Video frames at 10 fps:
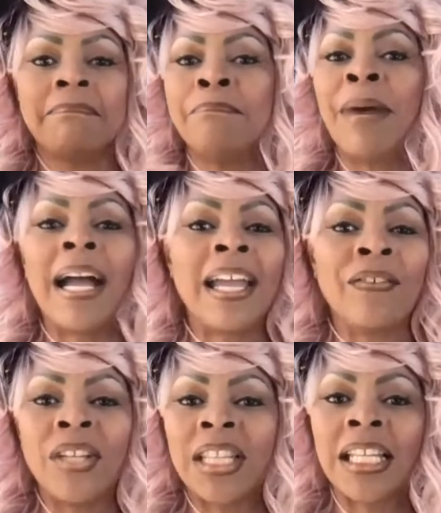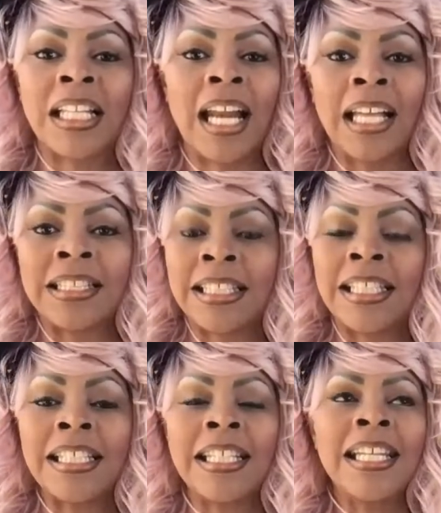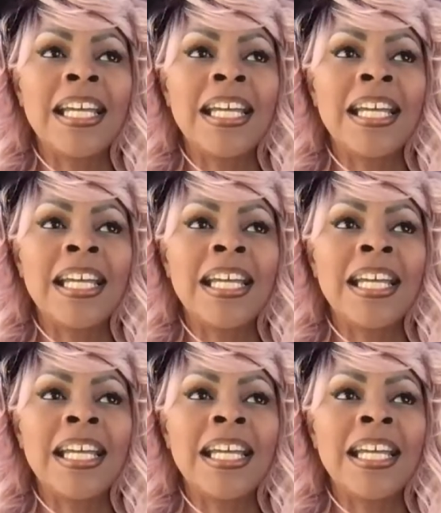buy everything that I did